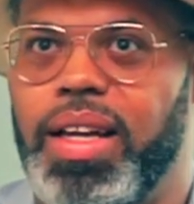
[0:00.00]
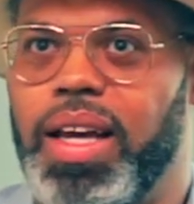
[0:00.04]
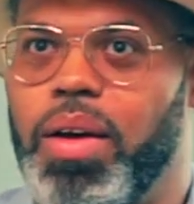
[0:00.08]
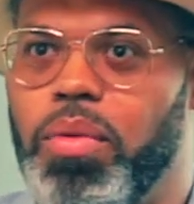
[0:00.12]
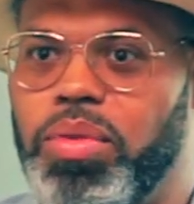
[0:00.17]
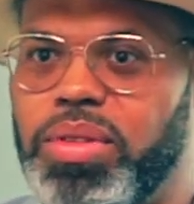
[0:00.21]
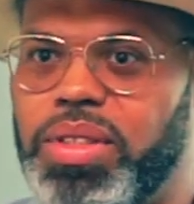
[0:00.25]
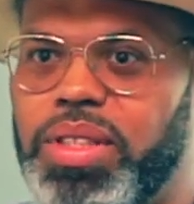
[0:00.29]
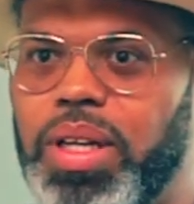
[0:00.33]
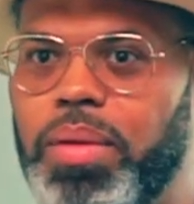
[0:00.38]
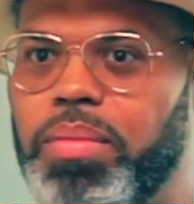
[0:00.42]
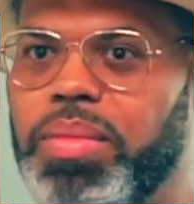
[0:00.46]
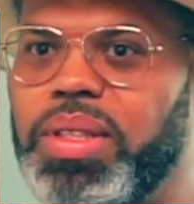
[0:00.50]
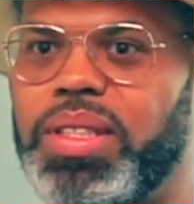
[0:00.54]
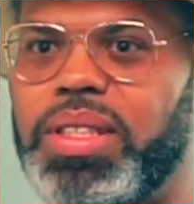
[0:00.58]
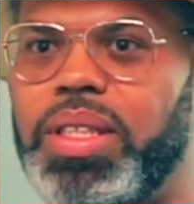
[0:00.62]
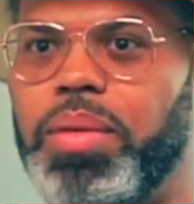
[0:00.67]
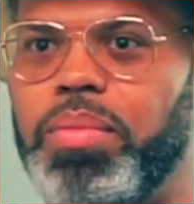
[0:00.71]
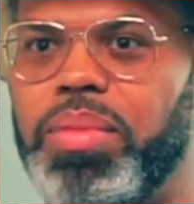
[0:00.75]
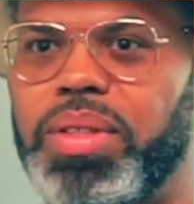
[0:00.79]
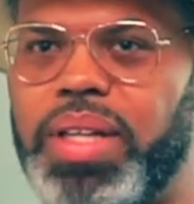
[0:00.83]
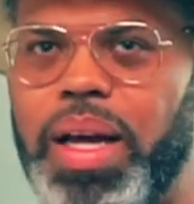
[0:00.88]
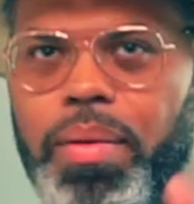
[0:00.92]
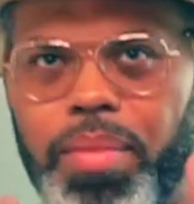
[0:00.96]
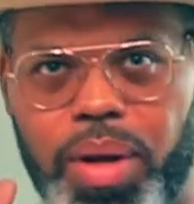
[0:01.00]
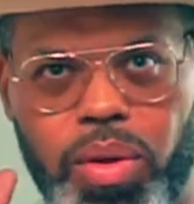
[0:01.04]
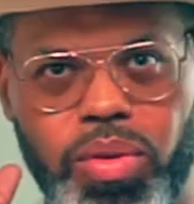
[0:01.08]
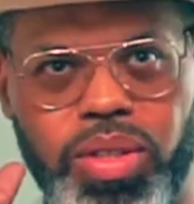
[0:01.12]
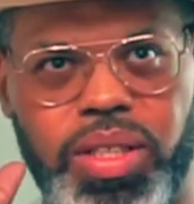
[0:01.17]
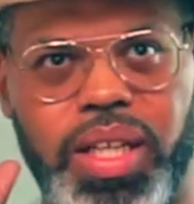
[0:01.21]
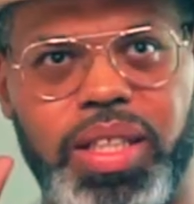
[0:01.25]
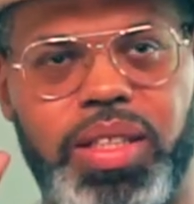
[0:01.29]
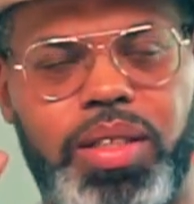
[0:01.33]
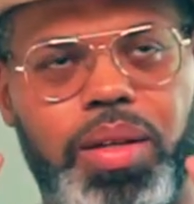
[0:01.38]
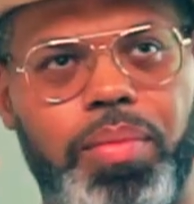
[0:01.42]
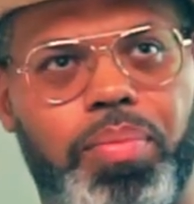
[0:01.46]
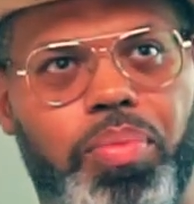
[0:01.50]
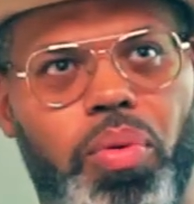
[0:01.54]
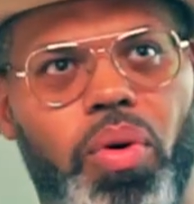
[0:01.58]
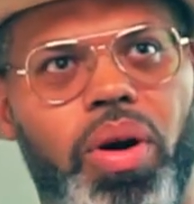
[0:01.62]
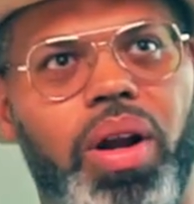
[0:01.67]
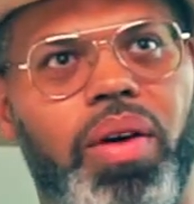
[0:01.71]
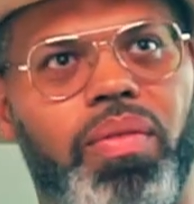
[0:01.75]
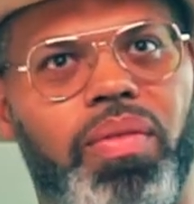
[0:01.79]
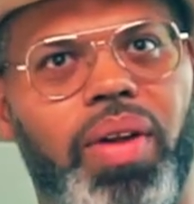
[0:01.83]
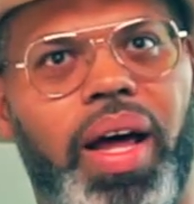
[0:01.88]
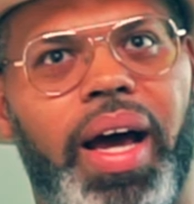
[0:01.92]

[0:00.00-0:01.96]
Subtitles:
it was something as simple as that, but it was the point of